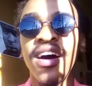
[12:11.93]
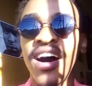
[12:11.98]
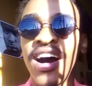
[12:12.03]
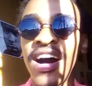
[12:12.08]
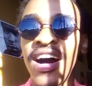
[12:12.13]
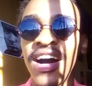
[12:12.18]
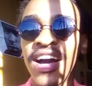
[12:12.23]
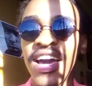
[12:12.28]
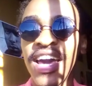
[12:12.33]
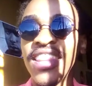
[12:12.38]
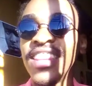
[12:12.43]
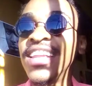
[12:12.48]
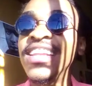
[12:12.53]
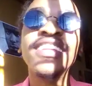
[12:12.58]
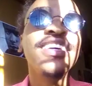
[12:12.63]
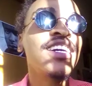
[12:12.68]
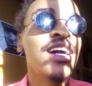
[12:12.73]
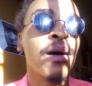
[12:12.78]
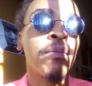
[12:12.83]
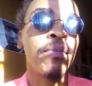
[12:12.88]
And then
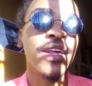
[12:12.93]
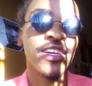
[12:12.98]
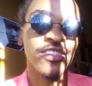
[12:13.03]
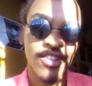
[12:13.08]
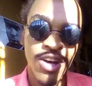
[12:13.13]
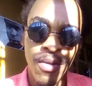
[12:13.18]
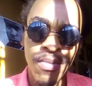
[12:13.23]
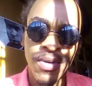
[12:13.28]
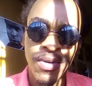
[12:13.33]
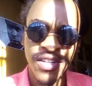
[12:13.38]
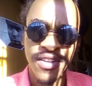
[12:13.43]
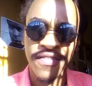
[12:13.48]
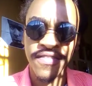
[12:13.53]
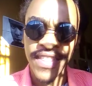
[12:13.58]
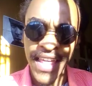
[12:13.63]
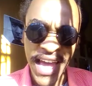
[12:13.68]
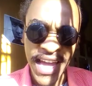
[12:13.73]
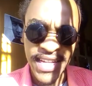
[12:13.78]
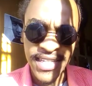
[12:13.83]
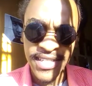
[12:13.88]
decoupling is the opposite of
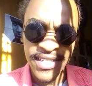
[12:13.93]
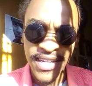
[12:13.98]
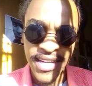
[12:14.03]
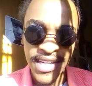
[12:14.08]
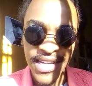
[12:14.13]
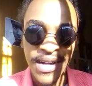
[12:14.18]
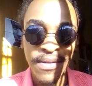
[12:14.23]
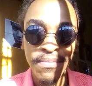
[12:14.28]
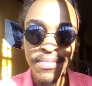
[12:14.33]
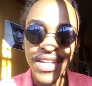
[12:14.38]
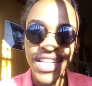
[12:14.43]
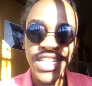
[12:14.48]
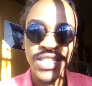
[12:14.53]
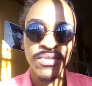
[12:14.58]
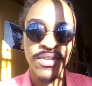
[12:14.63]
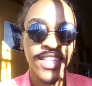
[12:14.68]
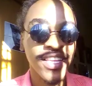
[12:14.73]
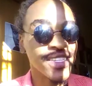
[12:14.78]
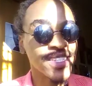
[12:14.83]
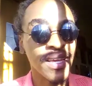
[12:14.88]
that. Companies
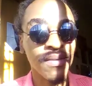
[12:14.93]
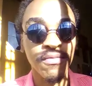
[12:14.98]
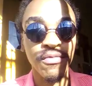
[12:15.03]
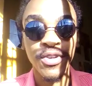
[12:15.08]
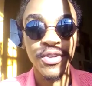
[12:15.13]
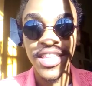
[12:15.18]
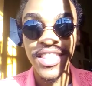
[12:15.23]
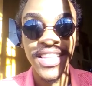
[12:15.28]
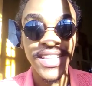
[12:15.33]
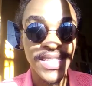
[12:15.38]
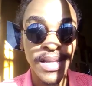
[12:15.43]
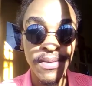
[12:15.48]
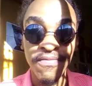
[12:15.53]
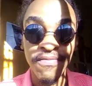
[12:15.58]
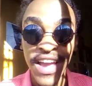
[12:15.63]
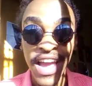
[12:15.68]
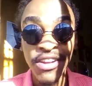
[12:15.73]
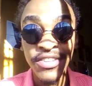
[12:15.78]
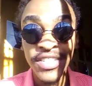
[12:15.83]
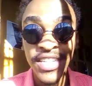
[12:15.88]
within the same
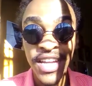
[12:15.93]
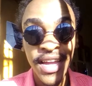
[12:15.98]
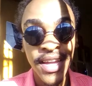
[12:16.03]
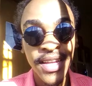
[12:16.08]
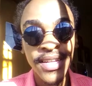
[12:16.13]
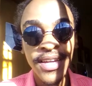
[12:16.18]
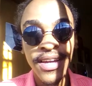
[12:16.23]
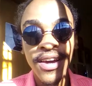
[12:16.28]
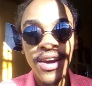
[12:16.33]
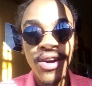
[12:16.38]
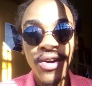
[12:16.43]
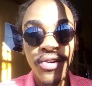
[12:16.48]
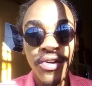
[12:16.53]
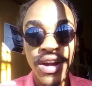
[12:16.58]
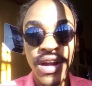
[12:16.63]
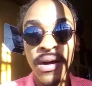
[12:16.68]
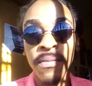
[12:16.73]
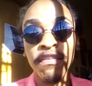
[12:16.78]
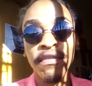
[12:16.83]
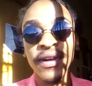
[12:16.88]
value chain, or
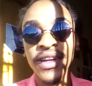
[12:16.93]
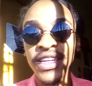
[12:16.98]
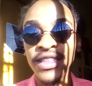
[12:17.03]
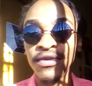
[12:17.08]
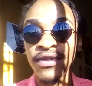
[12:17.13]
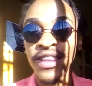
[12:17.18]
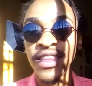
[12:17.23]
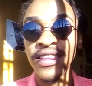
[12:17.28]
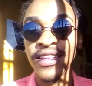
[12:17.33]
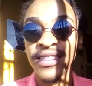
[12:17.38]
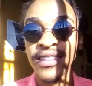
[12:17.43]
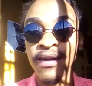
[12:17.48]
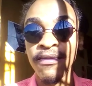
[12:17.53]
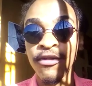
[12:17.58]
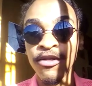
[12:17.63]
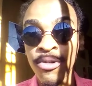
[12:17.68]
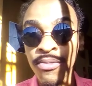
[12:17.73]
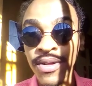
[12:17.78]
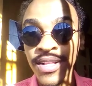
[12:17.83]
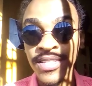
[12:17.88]
companies within the same
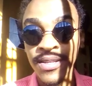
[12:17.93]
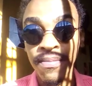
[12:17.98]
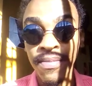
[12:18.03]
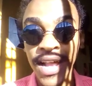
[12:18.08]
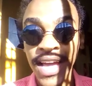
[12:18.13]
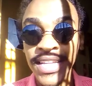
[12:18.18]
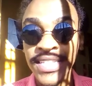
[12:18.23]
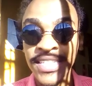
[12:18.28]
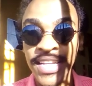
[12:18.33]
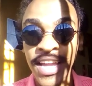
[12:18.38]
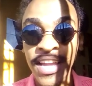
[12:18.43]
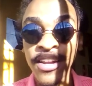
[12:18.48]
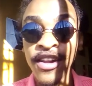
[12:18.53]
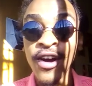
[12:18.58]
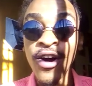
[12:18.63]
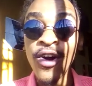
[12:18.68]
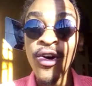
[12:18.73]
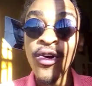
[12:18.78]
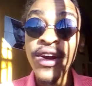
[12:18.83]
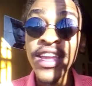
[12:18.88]
global supply chain,
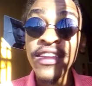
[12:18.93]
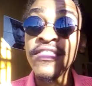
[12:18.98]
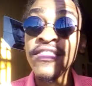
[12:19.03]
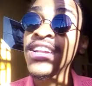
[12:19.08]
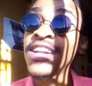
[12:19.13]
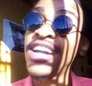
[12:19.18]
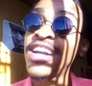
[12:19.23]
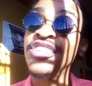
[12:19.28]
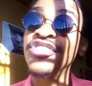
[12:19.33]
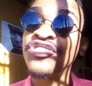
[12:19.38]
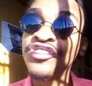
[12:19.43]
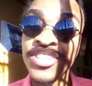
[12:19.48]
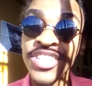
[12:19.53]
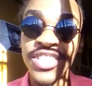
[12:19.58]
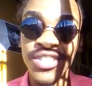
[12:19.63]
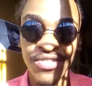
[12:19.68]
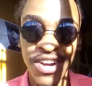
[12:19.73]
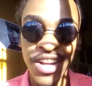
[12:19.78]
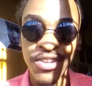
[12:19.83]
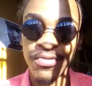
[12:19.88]
or even
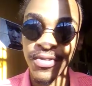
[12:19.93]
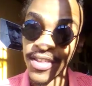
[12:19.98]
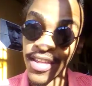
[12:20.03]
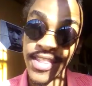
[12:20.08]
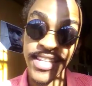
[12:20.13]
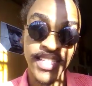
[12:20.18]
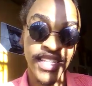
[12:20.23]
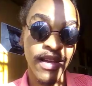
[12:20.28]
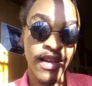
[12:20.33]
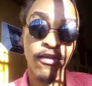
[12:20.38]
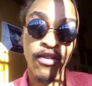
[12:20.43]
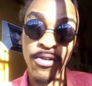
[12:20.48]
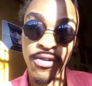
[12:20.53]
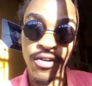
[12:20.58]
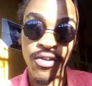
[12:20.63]
countries, right, within the same